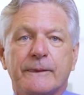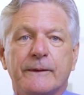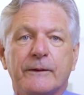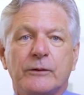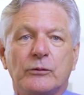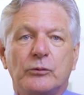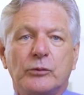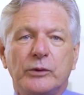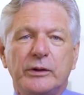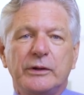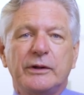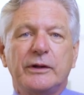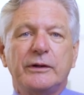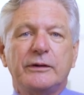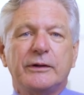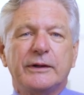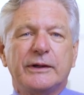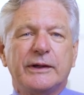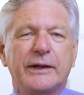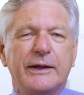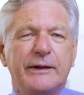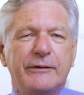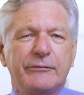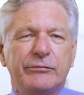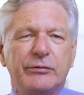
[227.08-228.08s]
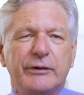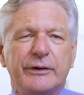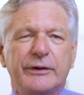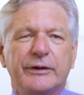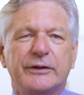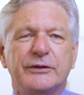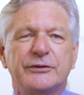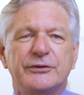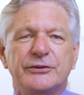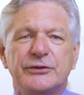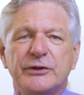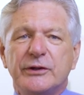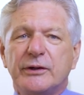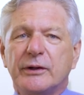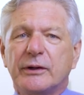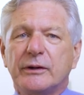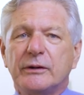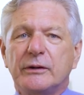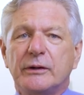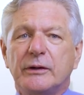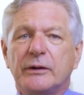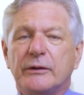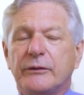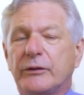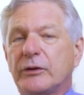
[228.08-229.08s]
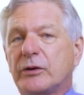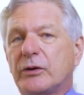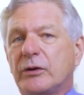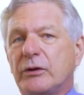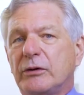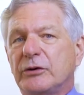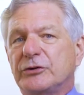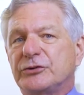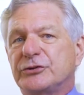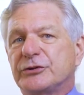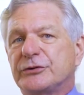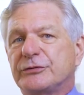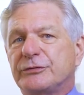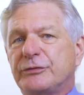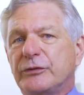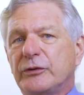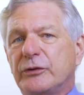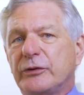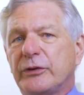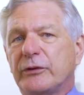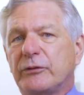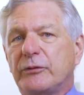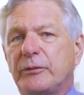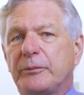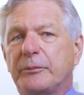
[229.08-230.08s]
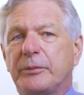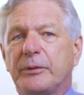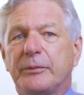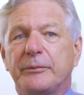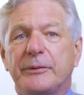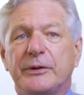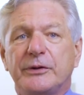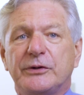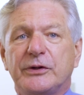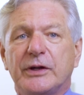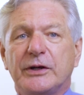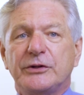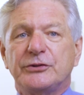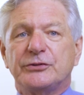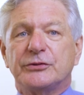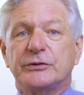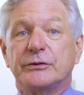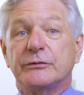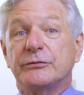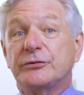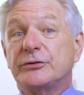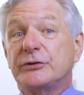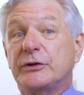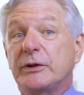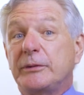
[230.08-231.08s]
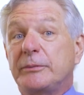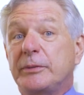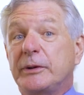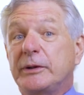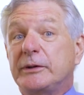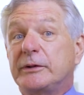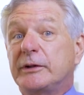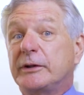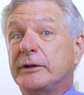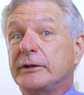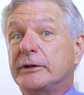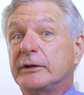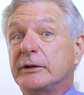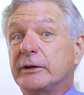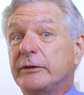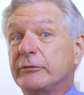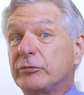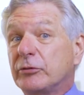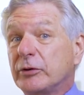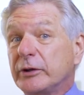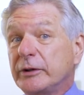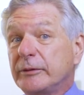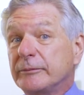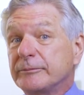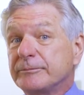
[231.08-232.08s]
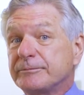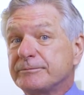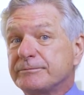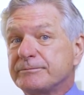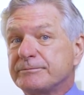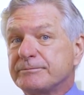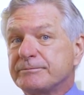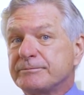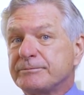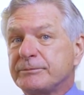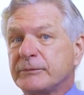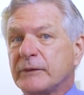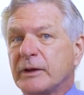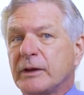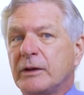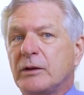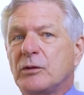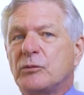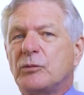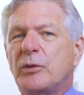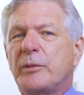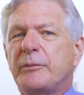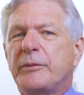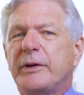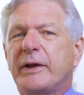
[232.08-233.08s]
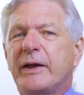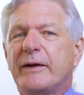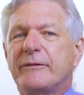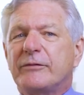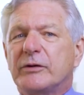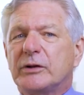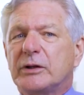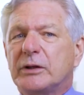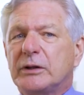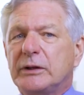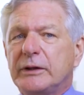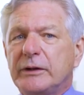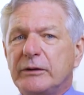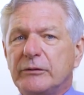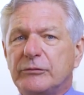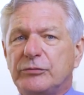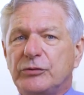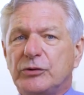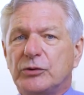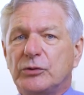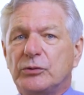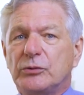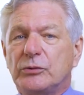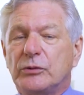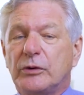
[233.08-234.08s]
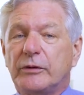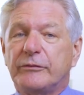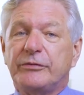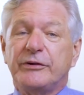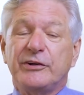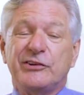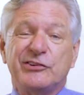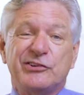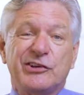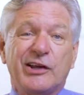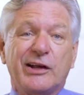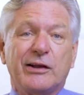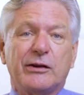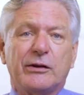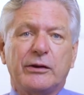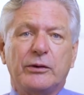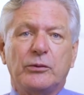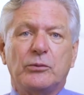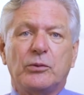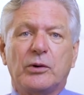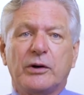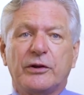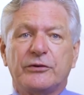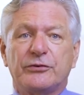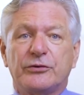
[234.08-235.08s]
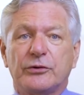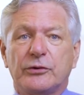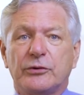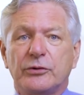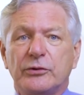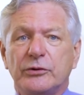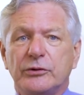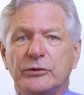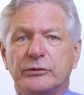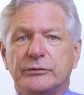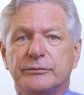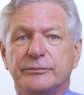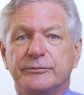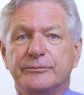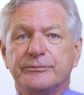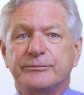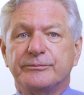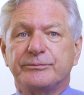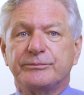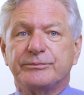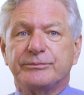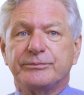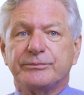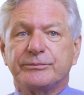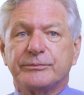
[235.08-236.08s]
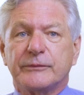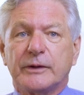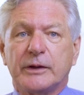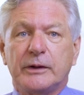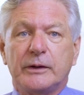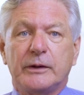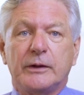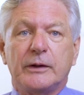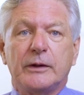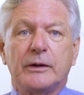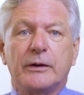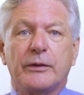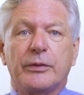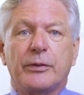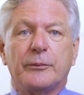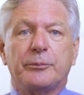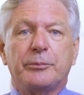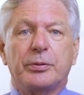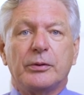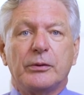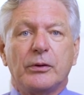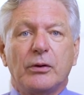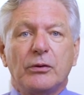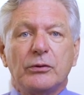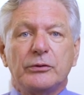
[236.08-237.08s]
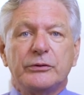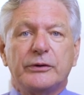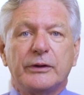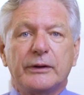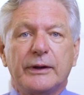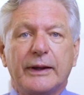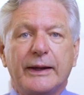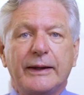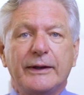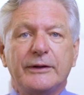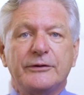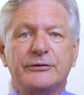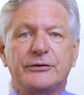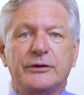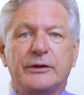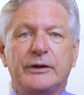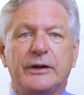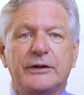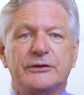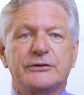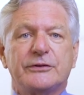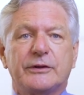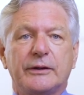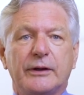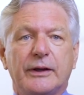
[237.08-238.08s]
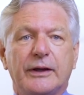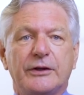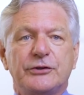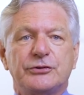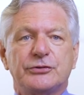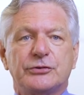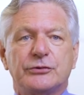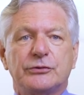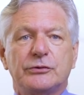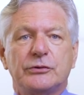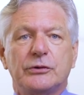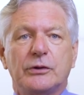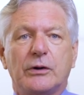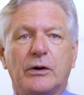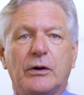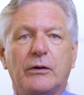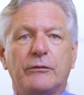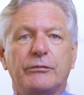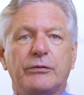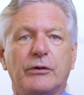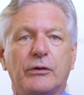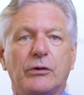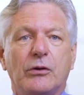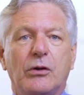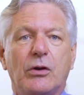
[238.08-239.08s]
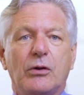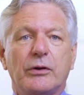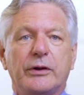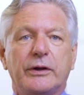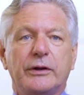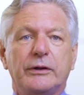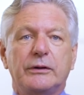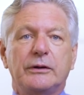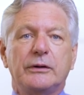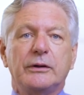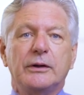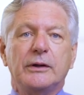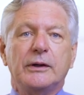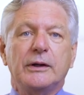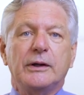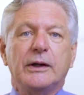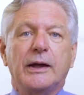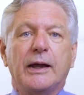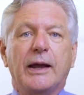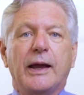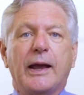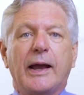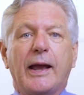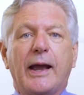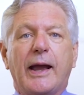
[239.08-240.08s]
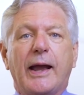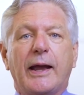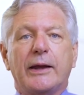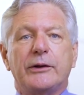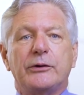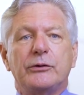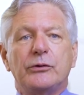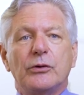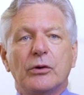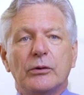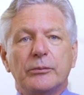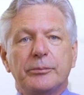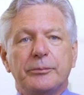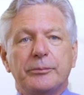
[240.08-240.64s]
We need to carefully consider the college's further implementation of CBT delivery when we have a clear view of exactly what has occurred. The prolonged delays in escalation of the login had not